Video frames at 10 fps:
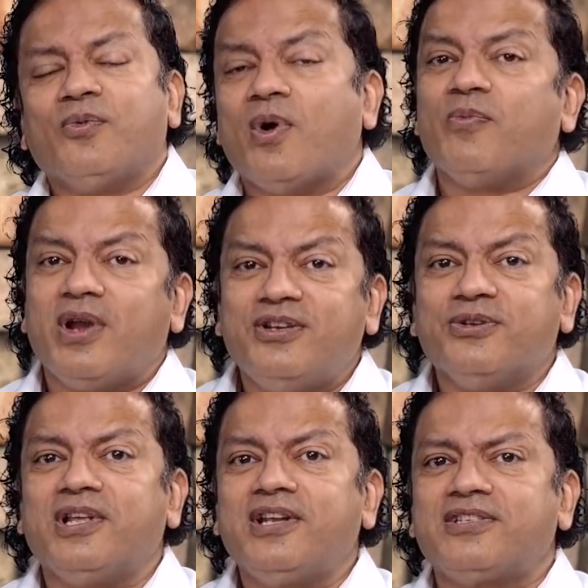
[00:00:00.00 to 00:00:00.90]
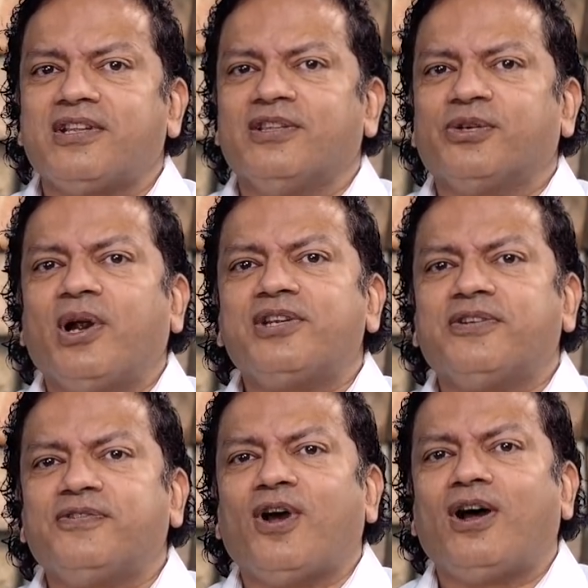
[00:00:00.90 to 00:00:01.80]
When we do this, then the grace
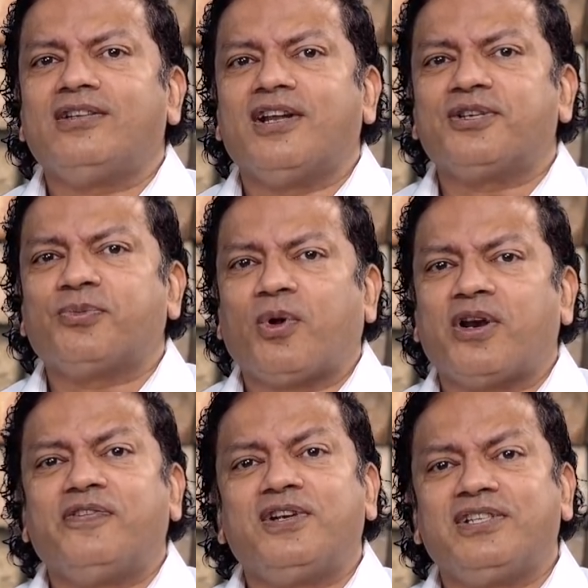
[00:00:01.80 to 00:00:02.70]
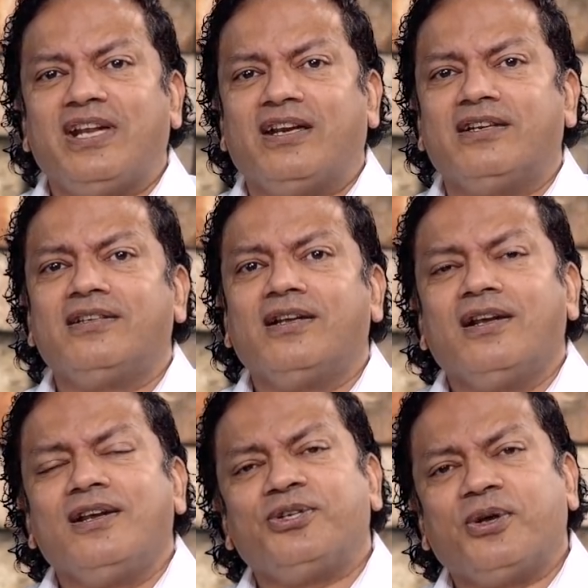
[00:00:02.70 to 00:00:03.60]
of God does whatever is needed
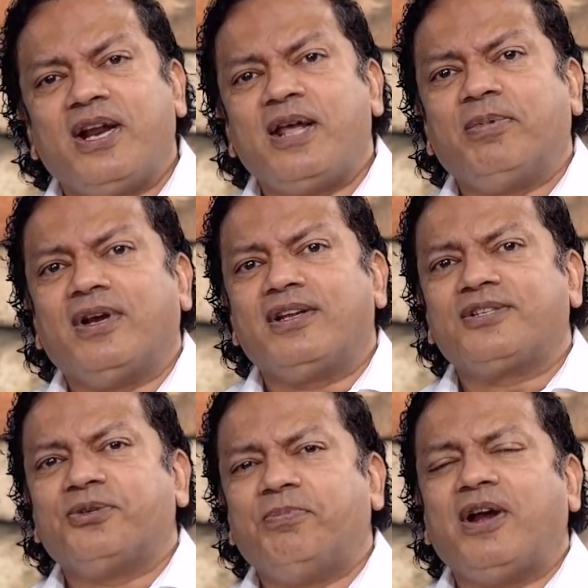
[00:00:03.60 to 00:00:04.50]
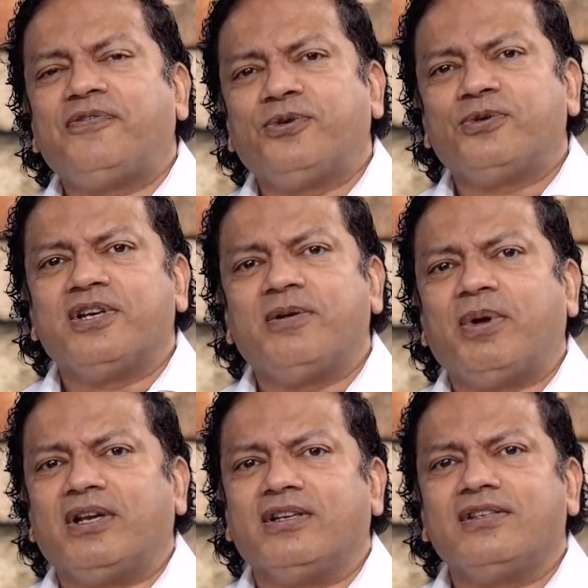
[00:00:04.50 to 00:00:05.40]
to enable us to bear fruit in
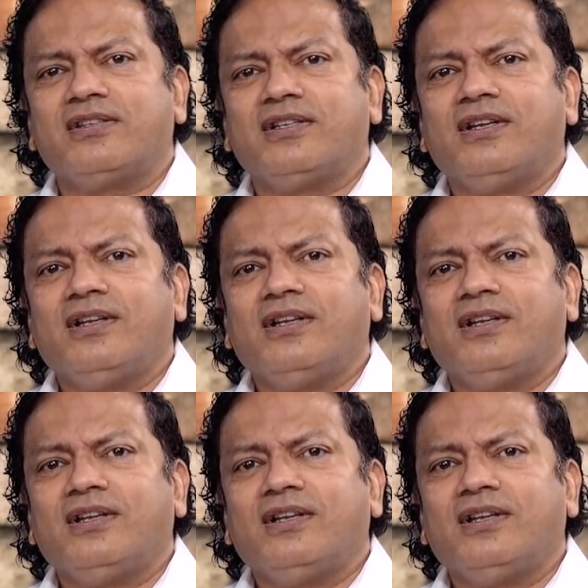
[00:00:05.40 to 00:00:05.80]
abundance.